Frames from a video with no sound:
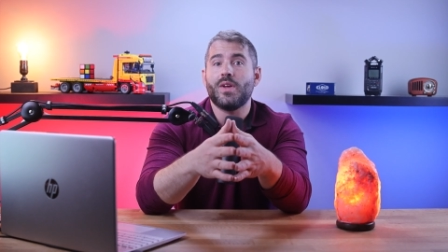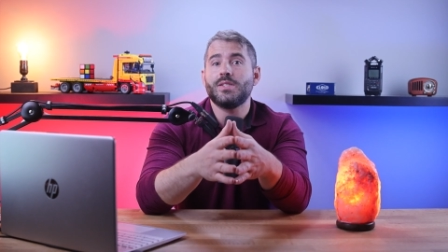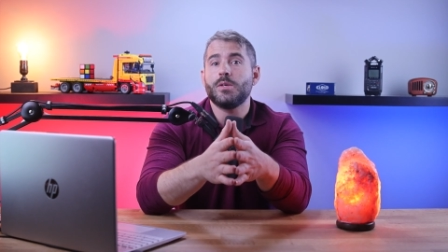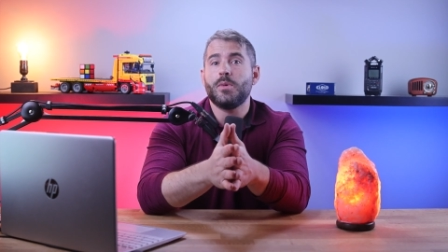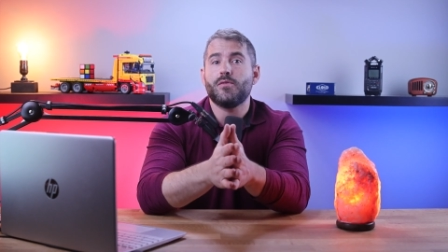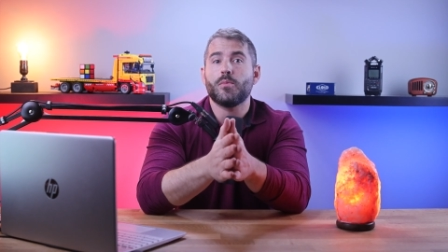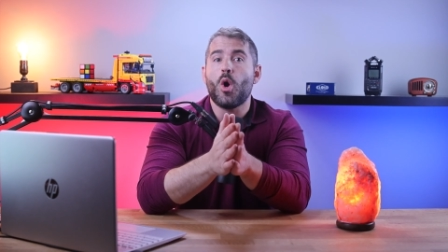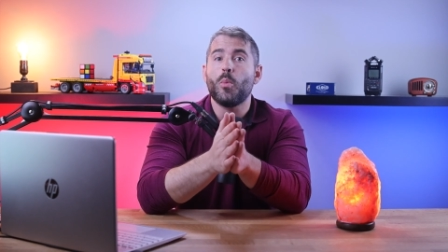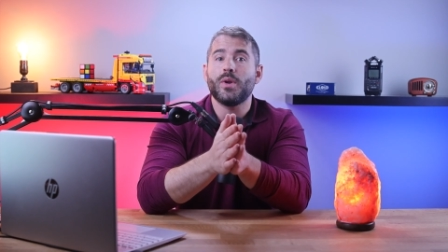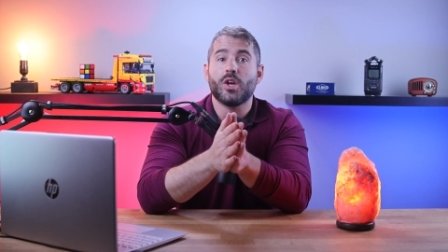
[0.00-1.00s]
preventing me
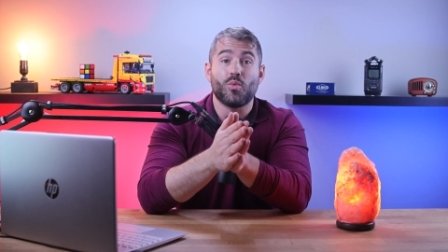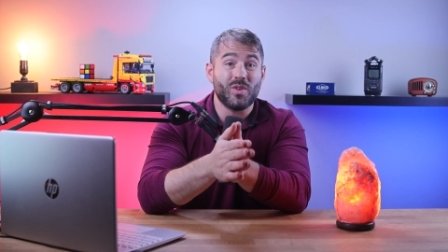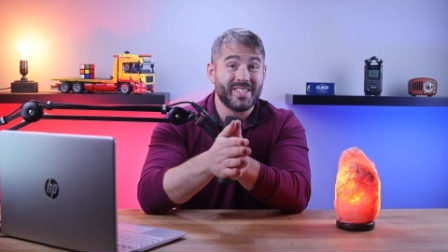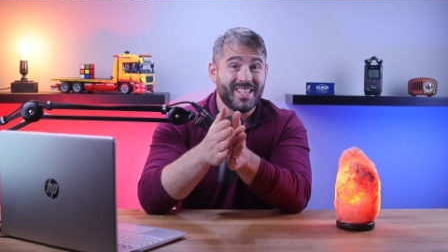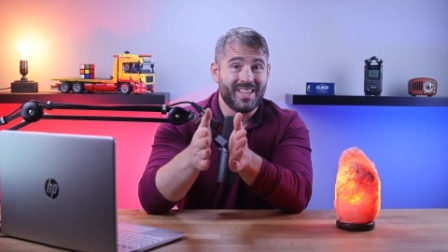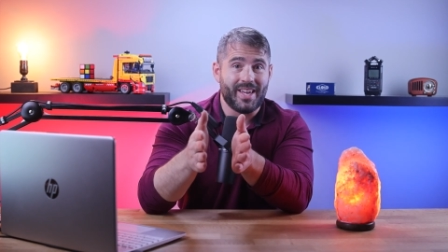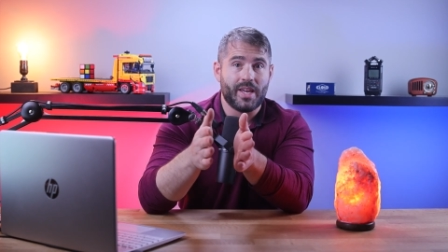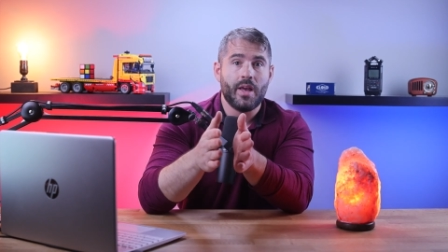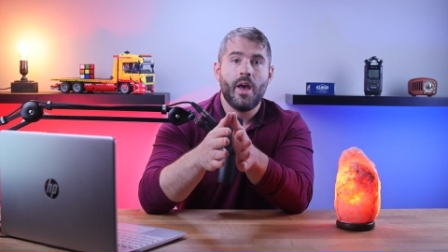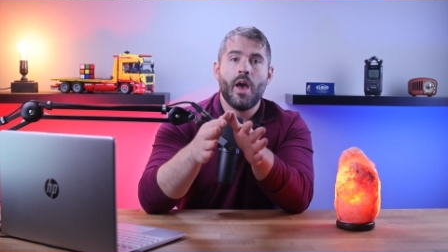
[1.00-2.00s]
from opening a risky
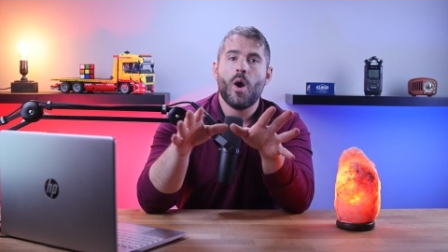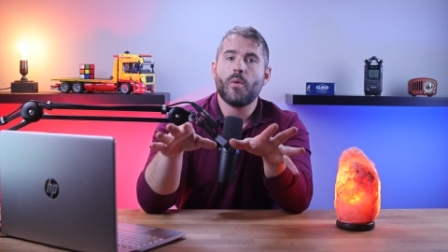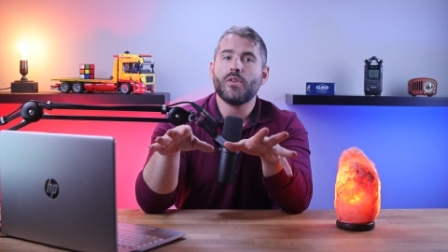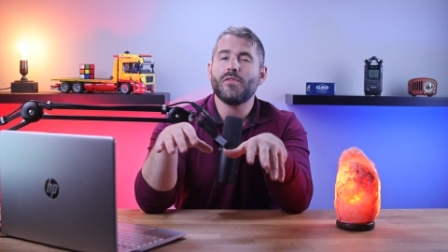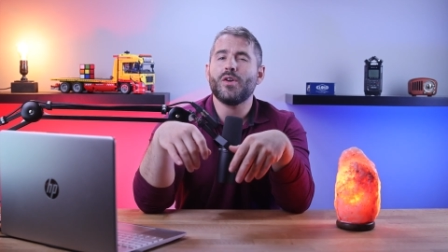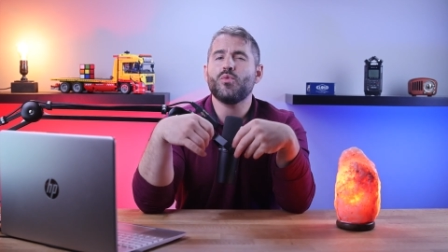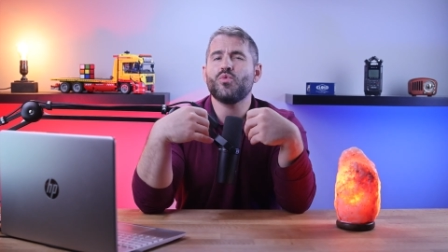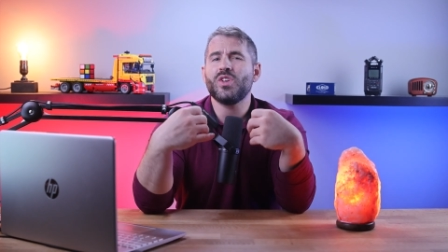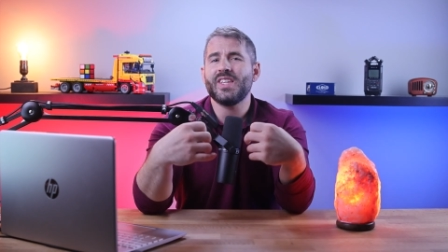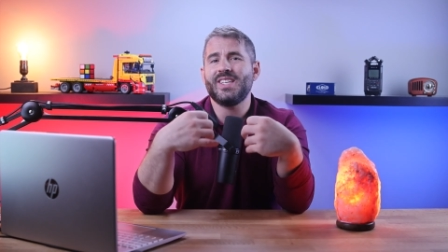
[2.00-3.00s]
link. However, if I
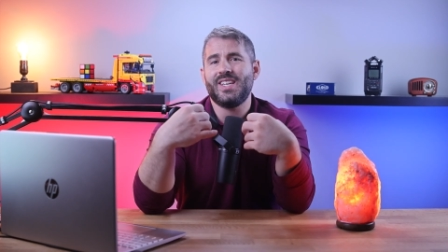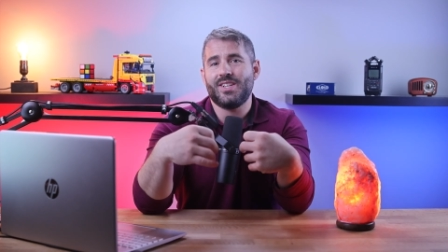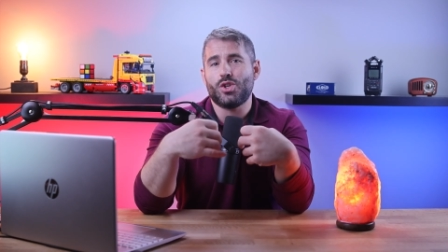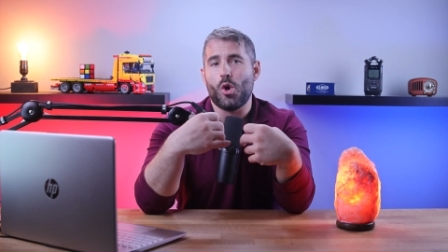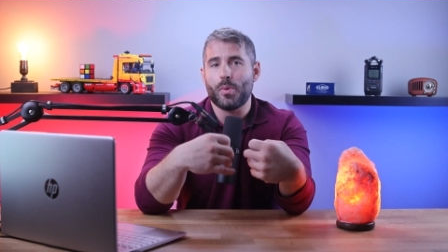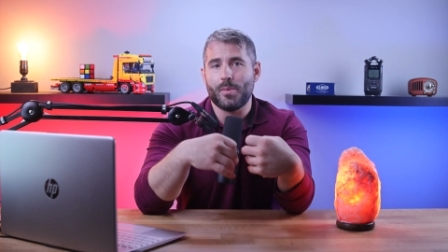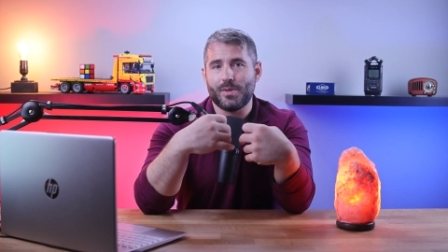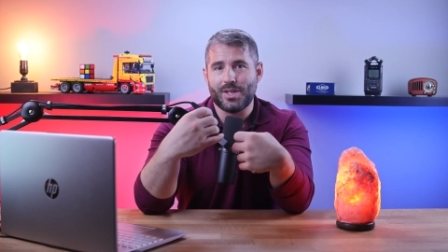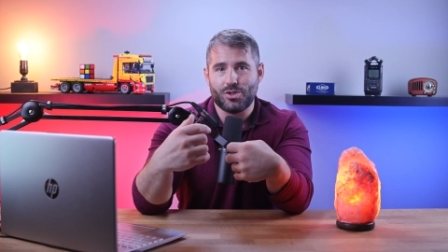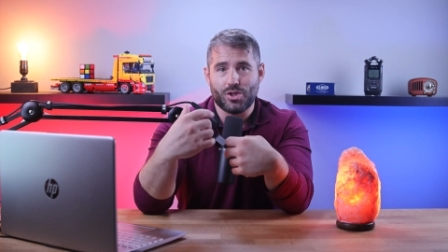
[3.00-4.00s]
really needed to open a
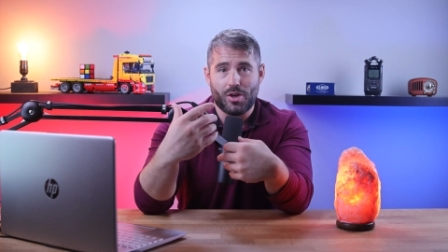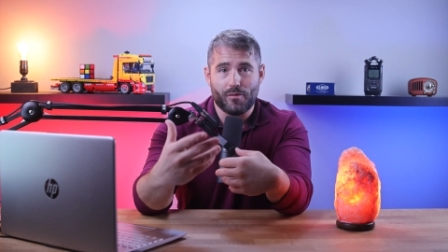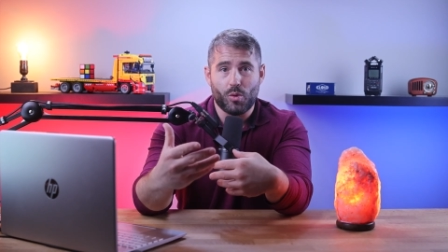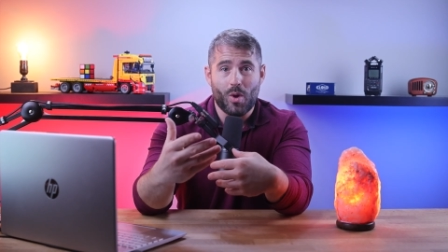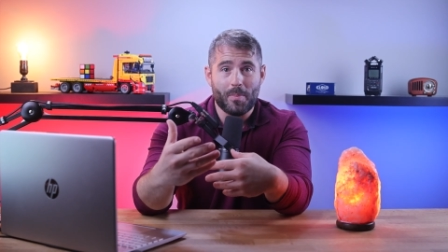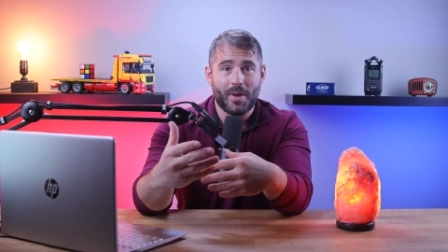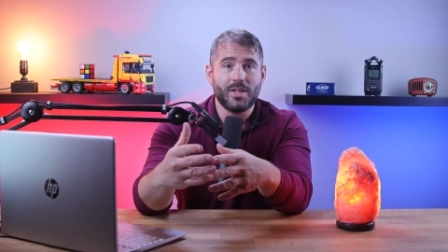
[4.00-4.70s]
potentially harmful web